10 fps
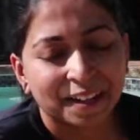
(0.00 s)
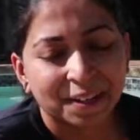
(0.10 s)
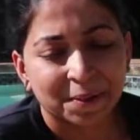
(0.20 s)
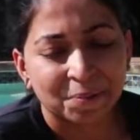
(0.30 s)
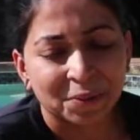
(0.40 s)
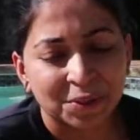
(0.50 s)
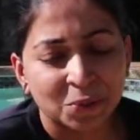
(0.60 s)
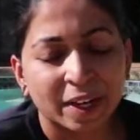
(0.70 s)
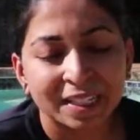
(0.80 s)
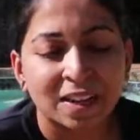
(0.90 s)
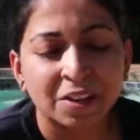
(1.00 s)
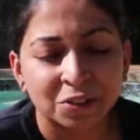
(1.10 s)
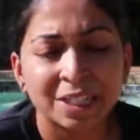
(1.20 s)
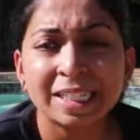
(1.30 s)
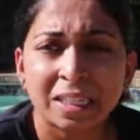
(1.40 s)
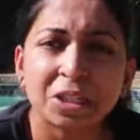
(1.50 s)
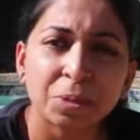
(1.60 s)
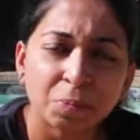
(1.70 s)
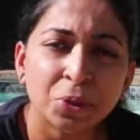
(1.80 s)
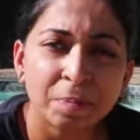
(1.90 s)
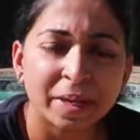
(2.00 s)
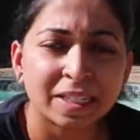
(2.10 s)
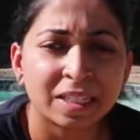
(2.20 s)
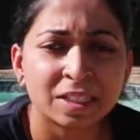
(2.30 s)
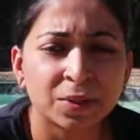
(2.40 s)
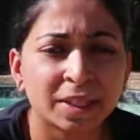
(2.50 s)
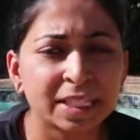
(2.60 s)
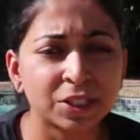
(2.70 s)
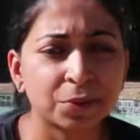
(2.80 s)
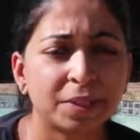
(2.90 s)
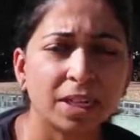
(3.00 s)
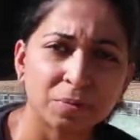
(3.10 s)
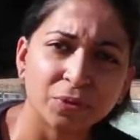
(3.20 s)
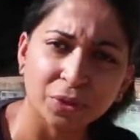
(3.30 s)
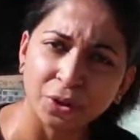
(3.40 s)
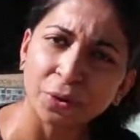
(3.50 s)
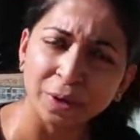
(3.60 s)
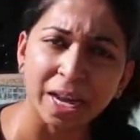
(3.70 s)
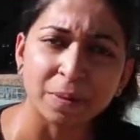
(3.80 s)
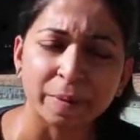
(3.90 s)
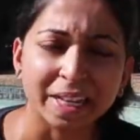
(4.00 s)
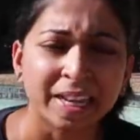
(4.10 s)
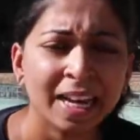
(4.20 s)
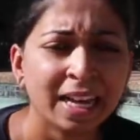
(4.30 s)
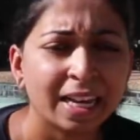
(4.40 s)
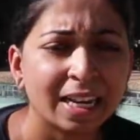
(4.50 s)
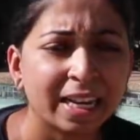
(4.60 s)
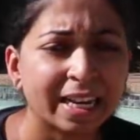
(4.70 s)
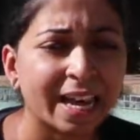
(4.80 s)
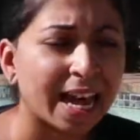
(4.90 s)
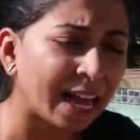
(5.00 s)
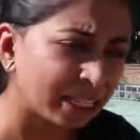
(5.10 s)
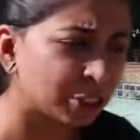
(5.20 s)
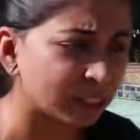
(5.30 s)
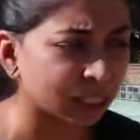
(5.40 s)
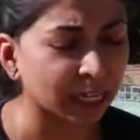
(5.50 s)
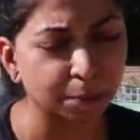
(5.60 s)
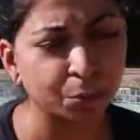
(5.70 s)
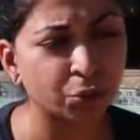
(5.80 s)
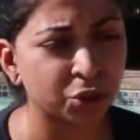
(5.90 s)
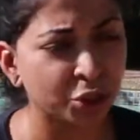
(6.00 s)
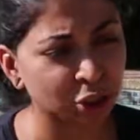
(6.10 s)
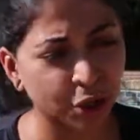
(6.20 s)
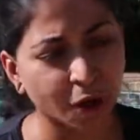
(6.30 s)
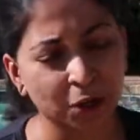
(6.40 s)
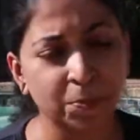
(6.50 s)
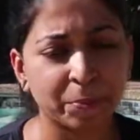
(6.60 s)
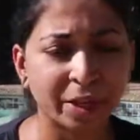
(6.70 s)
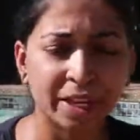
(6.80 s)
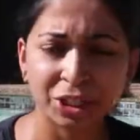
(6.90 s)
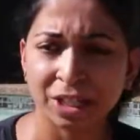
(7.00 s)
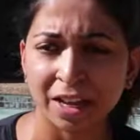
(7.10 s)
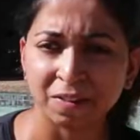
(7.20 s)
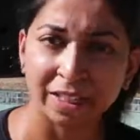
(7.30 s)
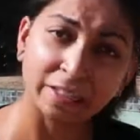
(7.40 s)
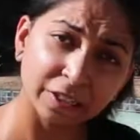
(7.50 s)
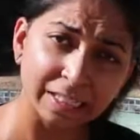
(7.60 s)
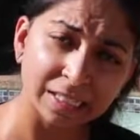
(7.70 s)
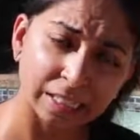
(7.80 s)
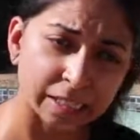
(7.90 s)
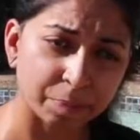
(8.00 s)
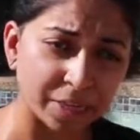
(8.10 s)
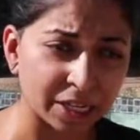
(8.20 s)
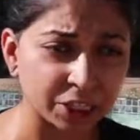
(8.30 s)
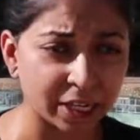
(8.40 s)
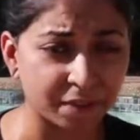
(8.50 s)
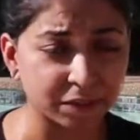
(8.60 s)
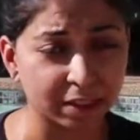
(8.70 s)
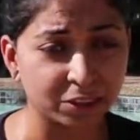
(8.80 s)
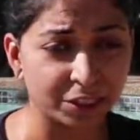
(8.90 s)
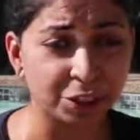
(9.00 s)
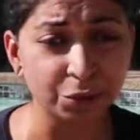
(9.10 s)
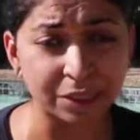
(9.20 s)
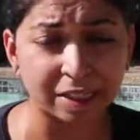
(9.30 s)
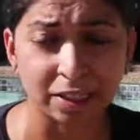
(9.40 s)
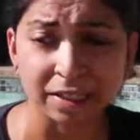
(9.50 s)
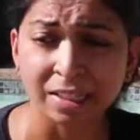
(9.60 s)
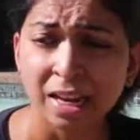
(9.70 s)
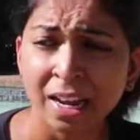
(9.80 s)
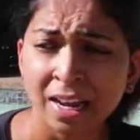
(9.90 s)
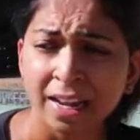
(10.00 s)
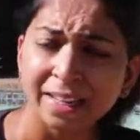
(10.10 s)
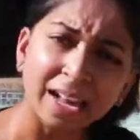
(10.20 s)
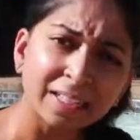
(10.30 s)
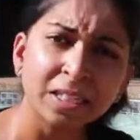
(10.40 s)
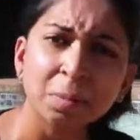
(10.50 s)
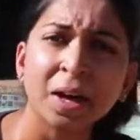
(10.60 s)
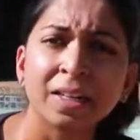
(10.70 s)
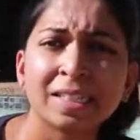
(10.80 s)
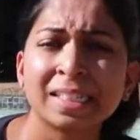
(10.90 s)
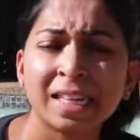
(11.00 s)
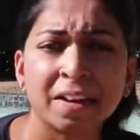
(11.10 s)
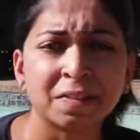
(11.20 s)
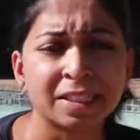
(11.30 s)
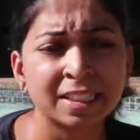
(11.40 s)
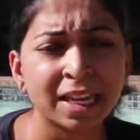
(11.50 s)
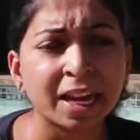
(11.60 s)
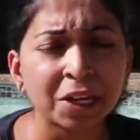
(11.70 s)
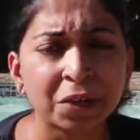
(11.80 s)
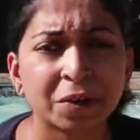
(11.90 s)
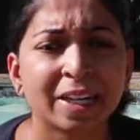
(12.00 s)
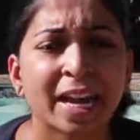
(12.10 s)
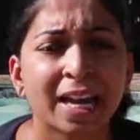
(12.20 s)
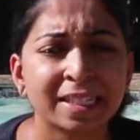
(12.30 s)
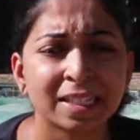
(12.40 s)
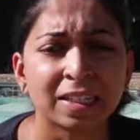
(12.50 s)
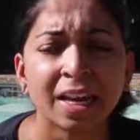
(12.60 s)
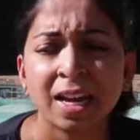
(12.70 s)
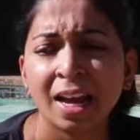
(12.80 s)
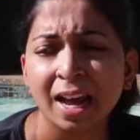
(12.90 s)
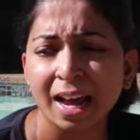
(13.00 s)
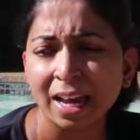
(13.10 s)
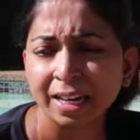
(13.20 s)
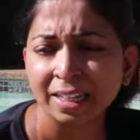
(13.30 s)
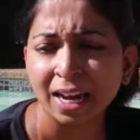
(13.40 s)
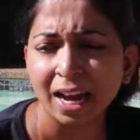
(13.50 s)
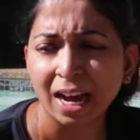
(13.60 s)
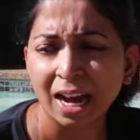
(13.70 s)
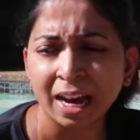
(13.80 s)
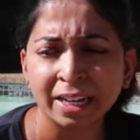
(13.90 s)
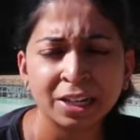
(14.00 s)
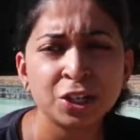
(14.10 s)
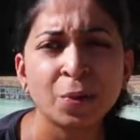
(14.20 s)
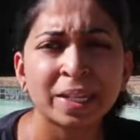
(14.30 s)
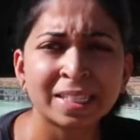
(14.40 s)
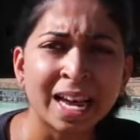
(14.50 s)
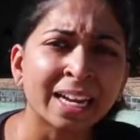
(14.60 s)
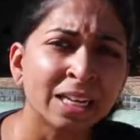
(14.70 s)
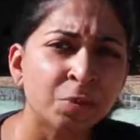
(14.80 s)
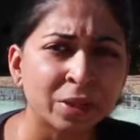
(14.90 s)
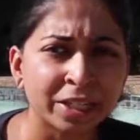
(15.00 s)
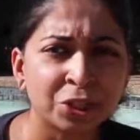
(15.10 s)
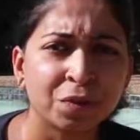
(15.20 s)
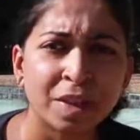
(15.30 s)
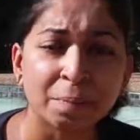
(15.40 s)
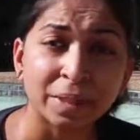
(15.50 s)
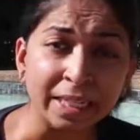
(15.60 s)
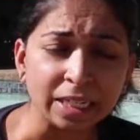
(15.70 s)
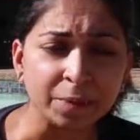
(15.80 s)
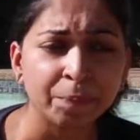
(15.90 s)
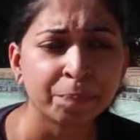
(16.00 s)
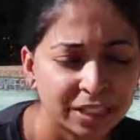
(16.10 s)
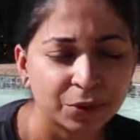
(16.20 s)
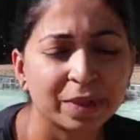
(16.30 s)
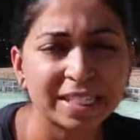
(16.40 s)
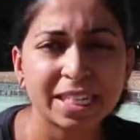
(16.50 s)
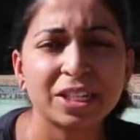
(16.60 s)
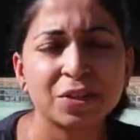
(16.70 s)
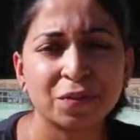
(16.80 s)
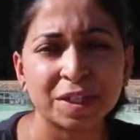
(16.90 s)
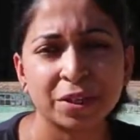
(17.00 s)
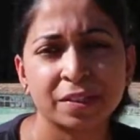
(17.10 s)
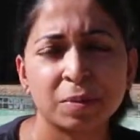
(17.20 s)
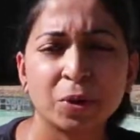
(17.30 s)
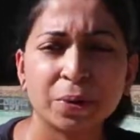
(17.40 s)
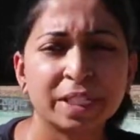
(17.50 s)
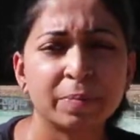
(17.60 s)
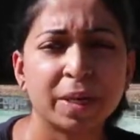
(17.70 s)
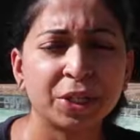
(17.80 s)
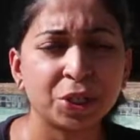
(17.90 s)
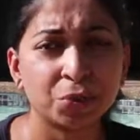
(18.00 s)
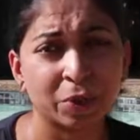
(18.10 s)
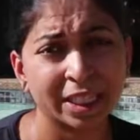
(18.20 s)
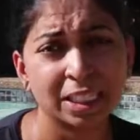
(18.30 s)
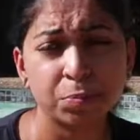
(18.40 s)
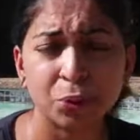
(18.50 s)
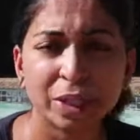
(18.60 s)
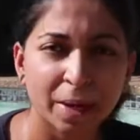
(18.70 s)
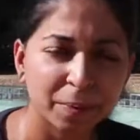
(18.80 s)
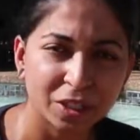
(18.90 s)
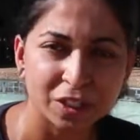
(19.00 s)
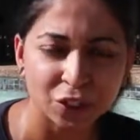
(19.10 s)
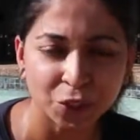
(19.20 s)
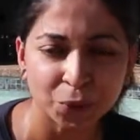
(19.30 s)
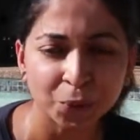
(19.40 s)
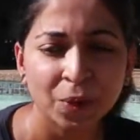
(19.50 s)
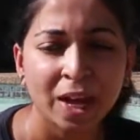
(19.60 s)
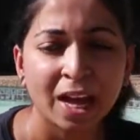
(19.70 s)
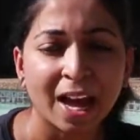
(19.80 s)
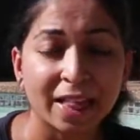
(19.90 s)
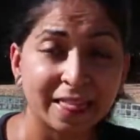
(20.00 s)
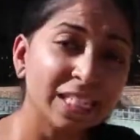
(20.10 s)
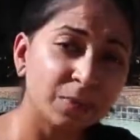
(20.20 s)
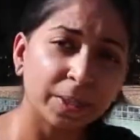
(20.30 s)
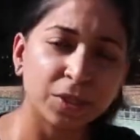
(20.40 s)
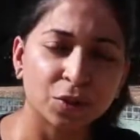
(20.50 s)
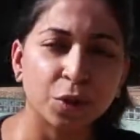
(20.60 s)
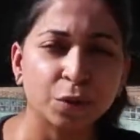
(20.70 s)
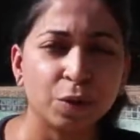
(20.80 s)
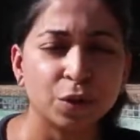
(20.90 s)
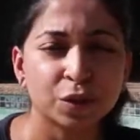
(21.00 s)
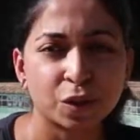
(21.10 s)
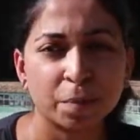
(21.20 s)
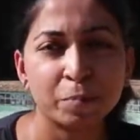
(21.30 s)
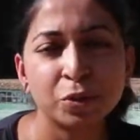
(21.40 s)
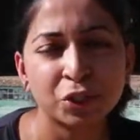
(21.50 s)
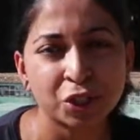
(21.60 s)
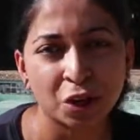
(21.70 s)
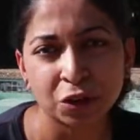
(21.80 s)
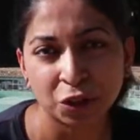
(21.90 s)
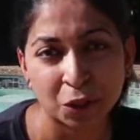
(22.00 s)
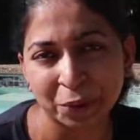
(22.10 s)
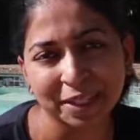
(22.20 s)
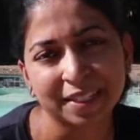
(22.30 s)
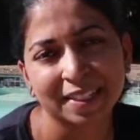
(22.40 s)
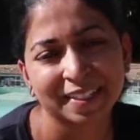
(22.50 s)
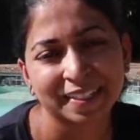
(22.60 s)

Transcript: Um, so when I started researching pool maintenance, all these new terms were thrown at me, like algicide, pool shock, pH level increasers, pH level reducers, calcium hardness levels, cyanuric acid, and I didn't know exactly what each of them did. So in a series of videos, I'm going to explain to you what these pool chemicals do, and this video is going to focus on pool shock or chlorine.